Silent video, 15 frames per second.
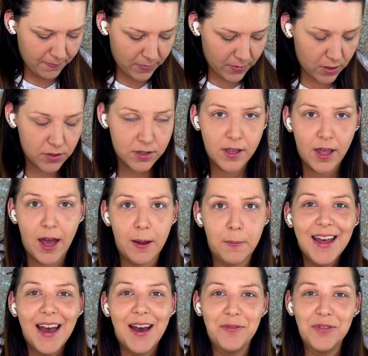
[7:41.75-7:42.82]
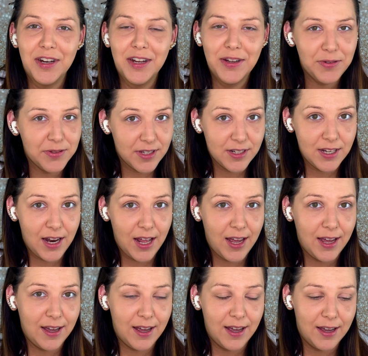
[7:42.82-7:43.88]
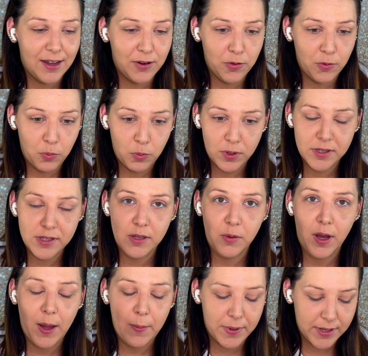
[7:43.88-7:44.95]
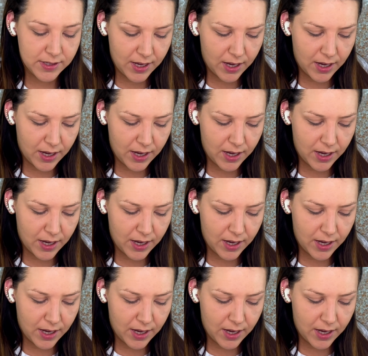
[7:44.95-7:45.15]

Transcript: There's that. I'm going to use it today and we'll see what happens.